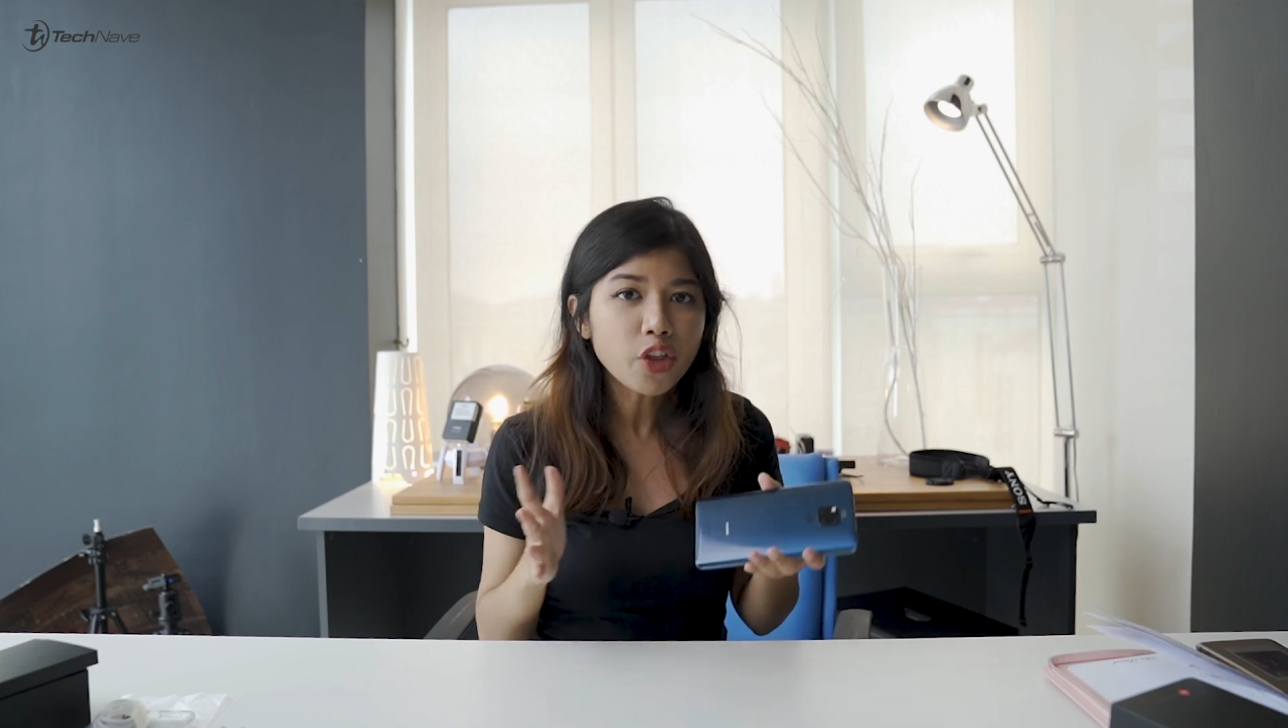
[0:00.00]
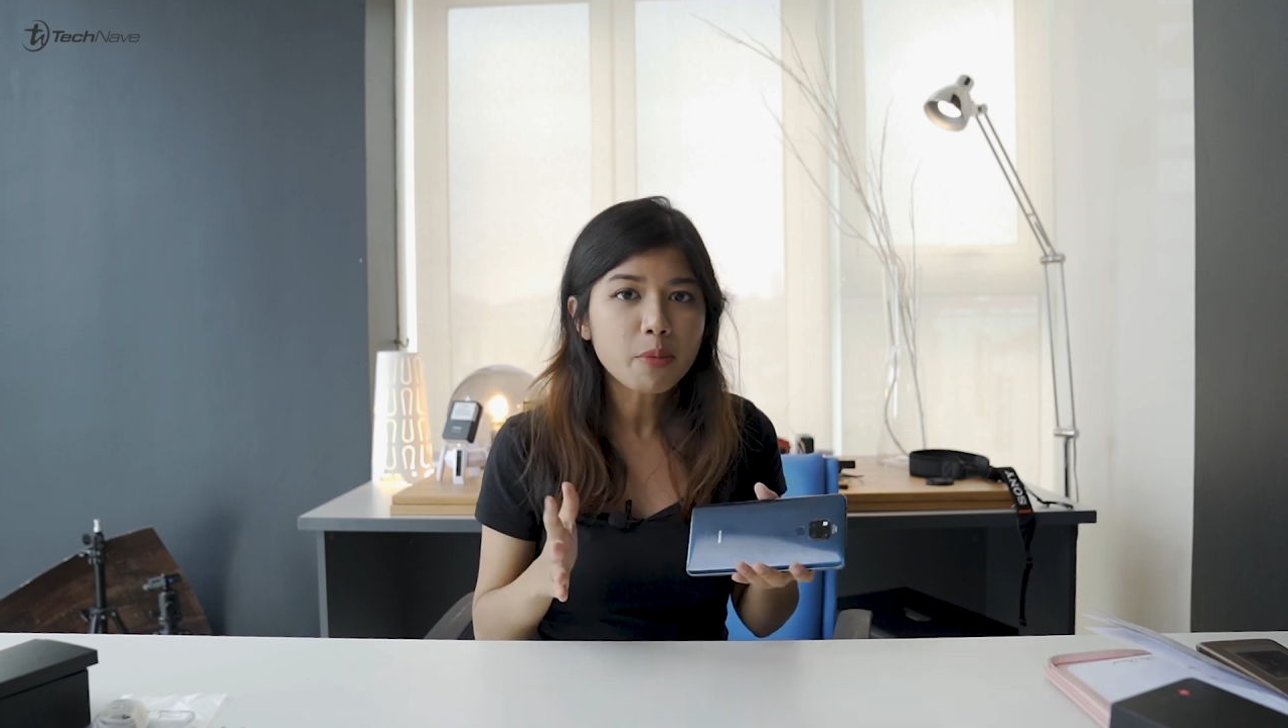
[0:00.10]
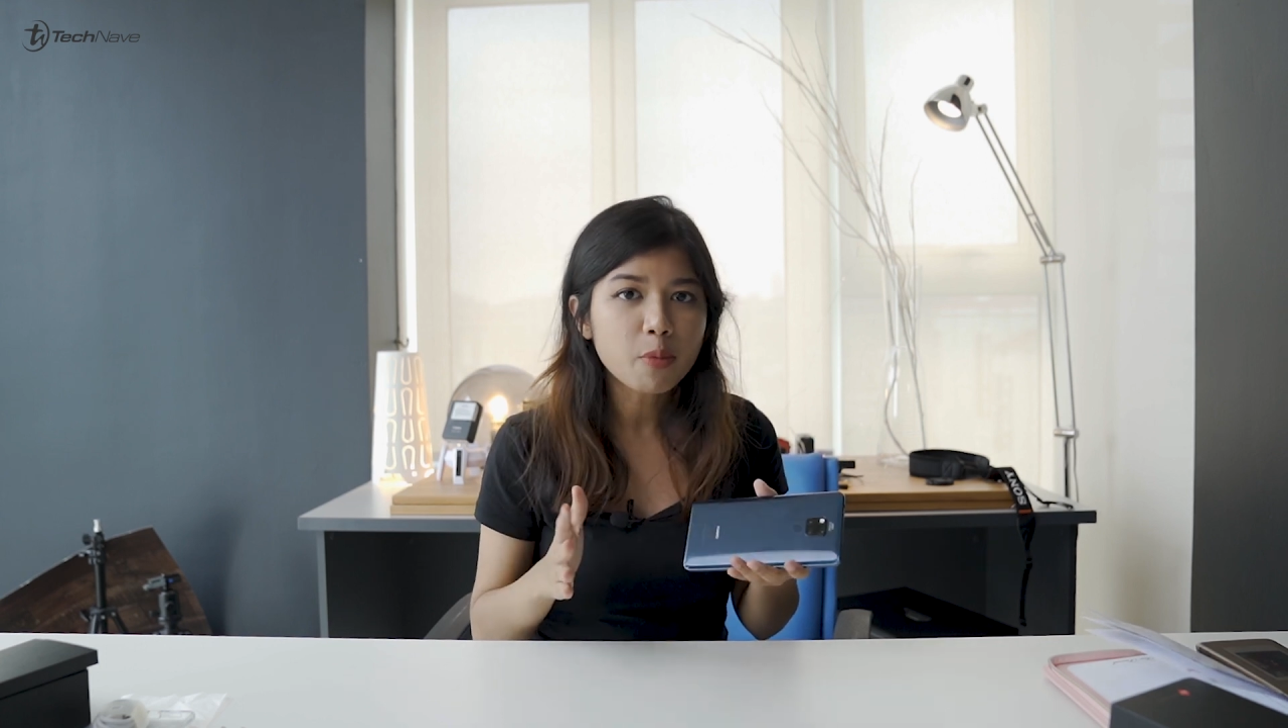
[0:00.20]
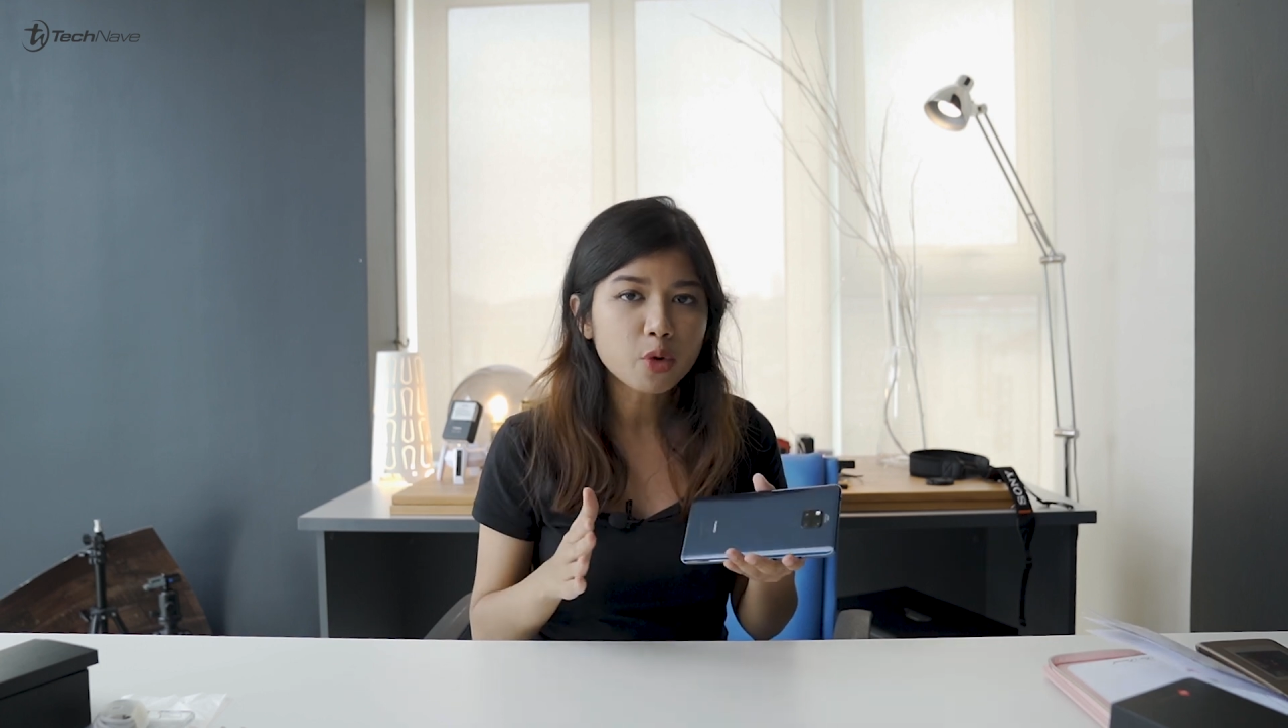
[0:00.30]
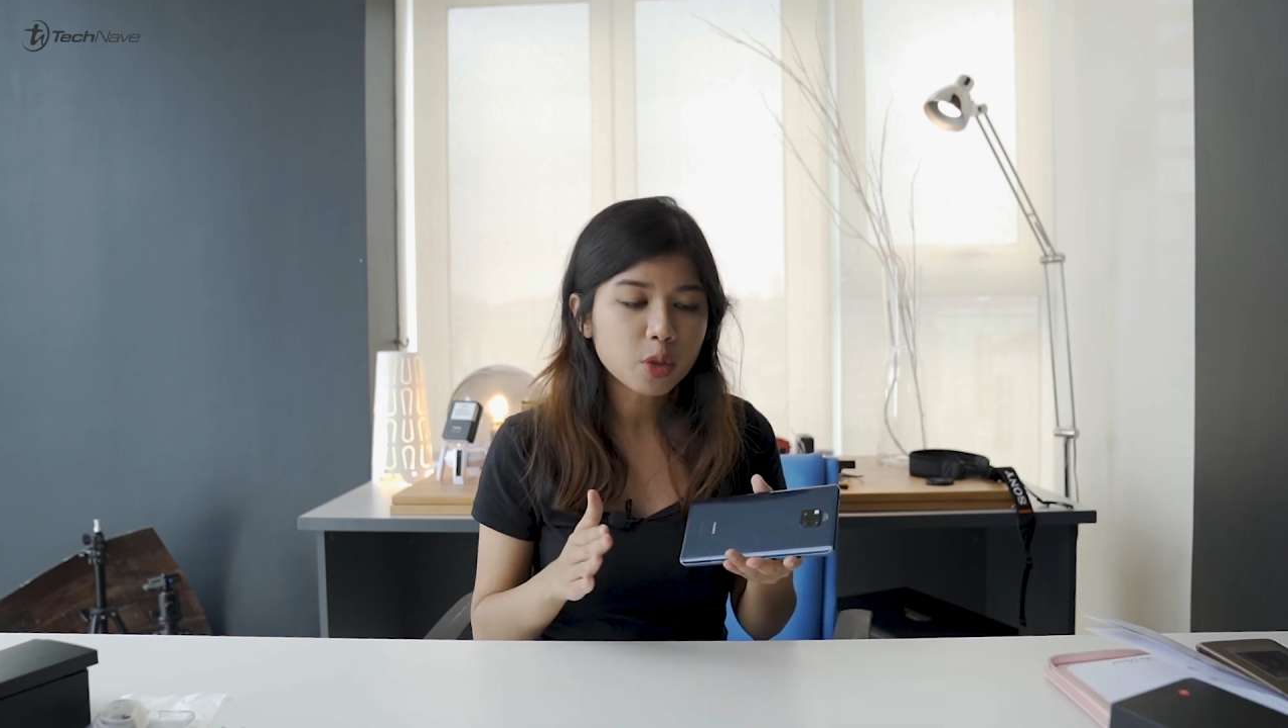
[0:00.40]
the
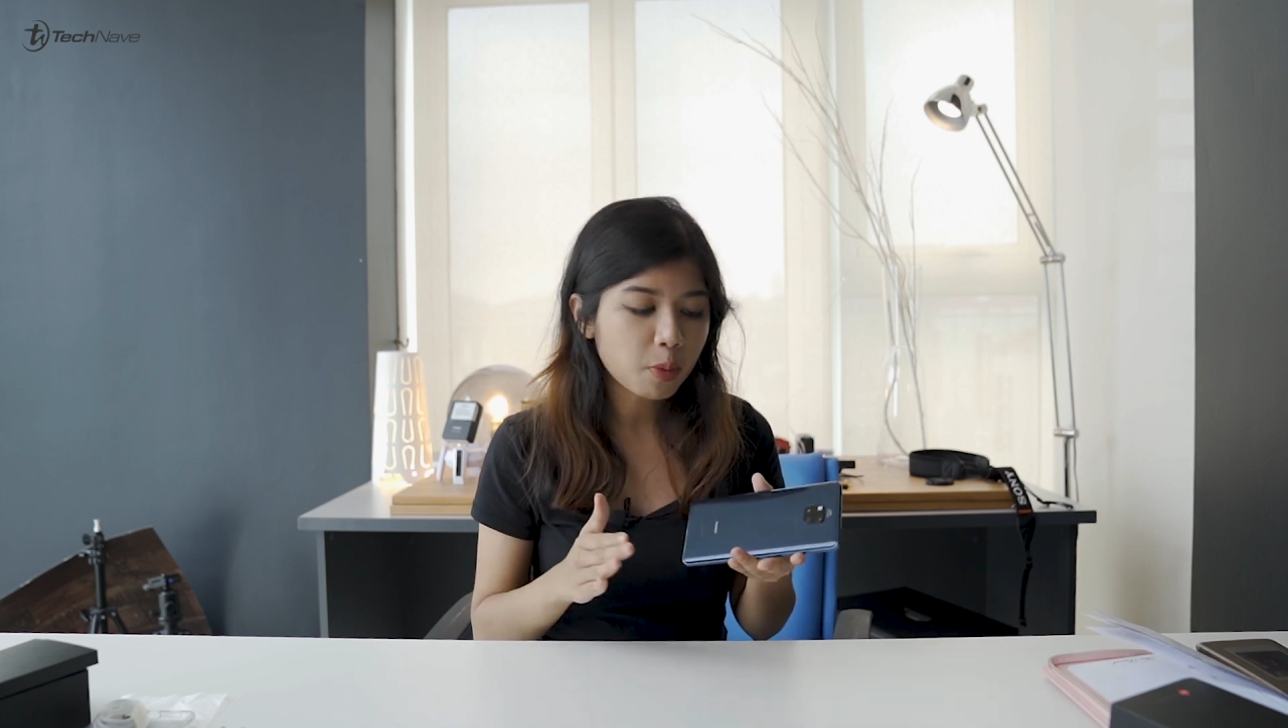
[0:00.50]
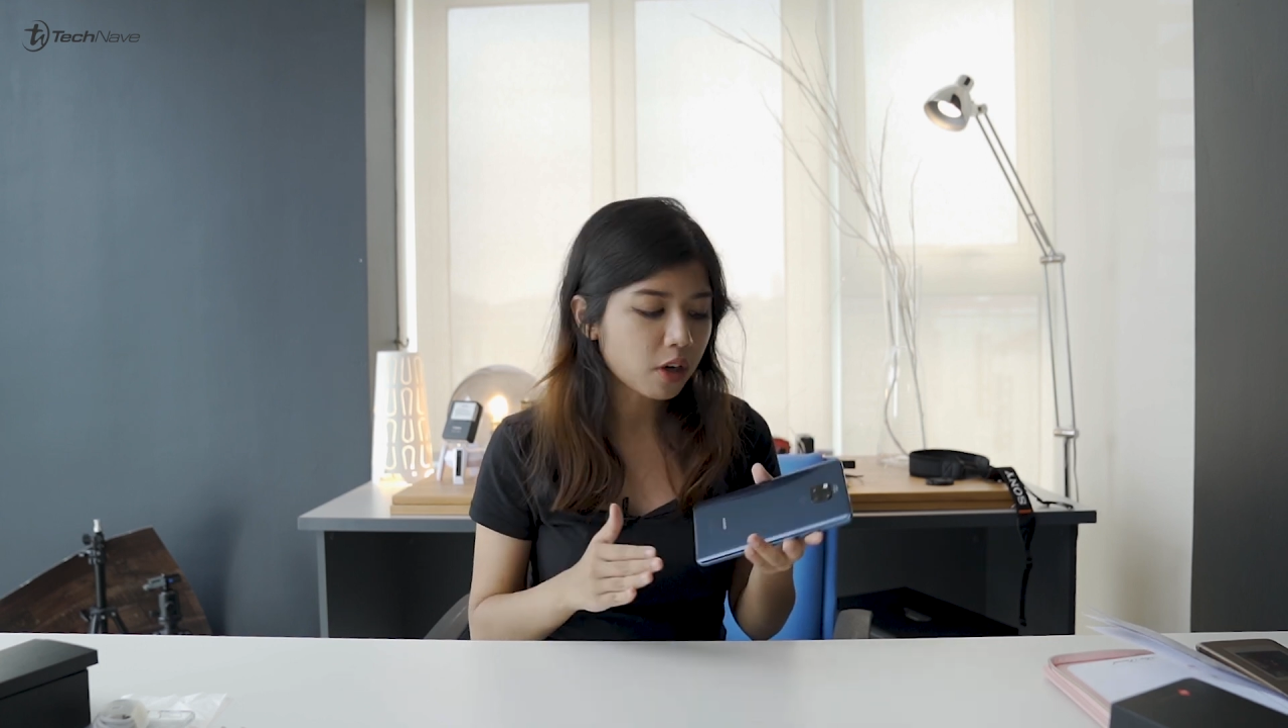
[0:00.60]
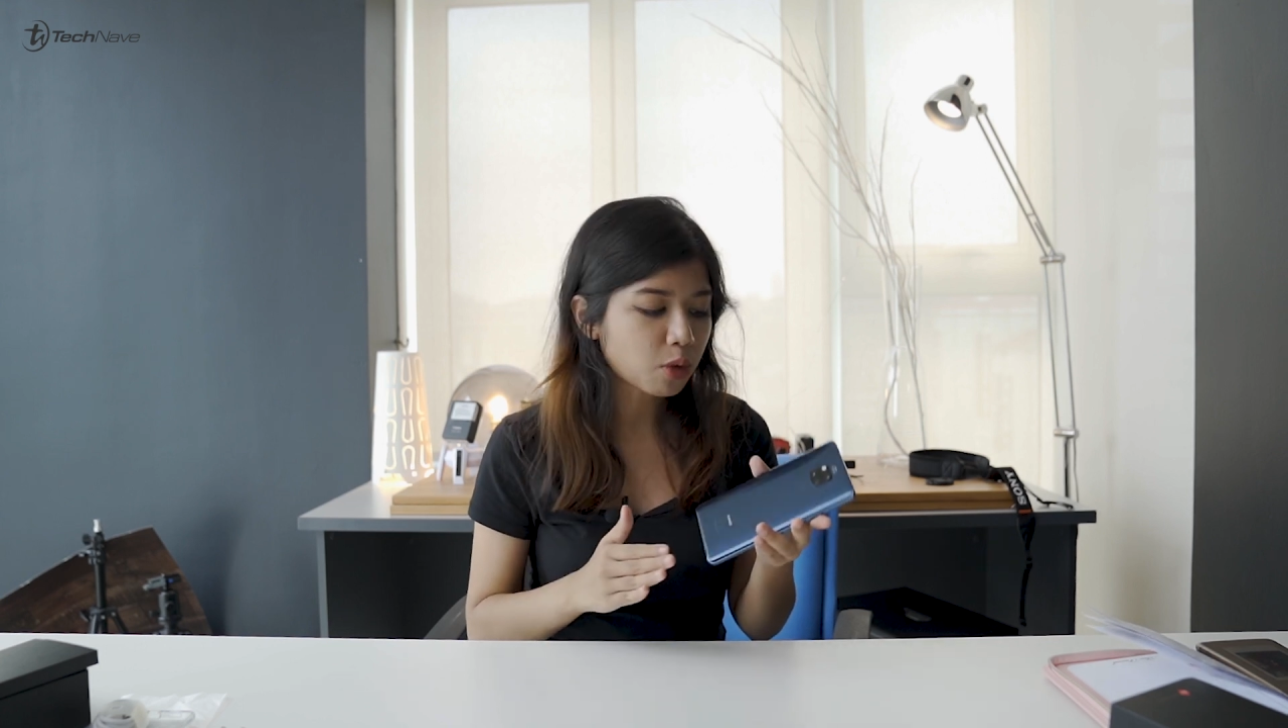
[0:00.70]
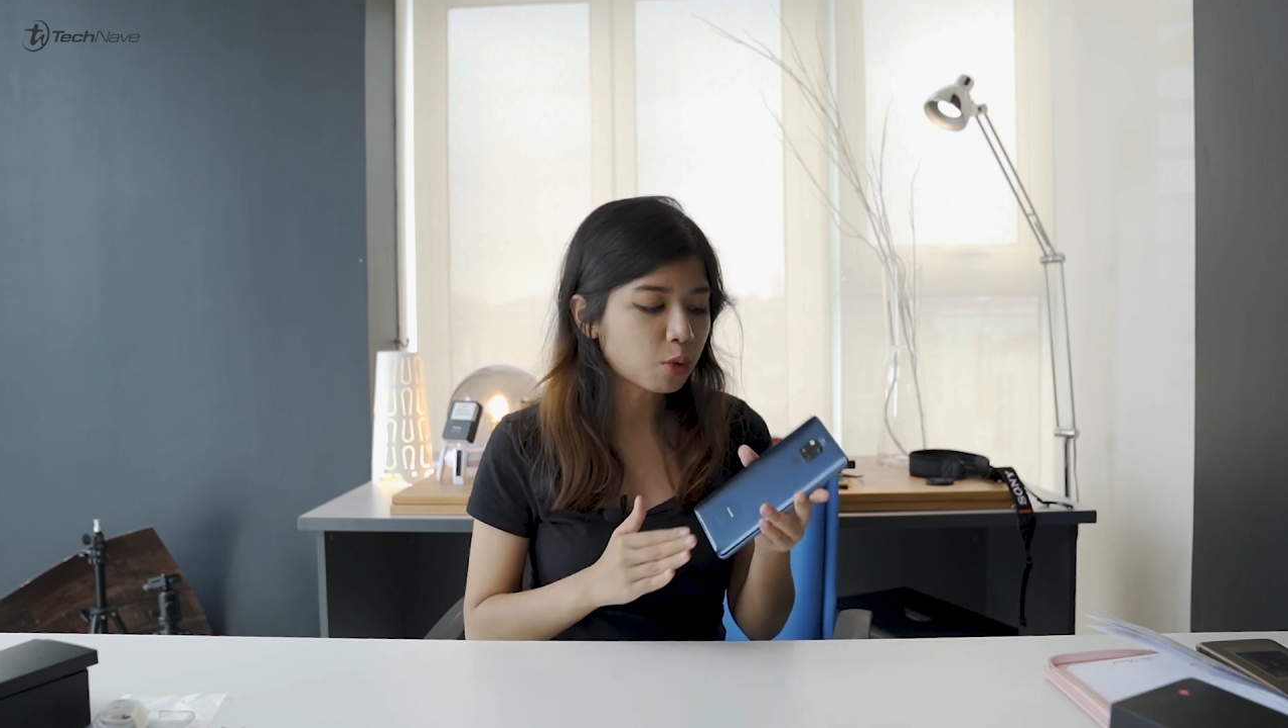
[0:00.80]
most part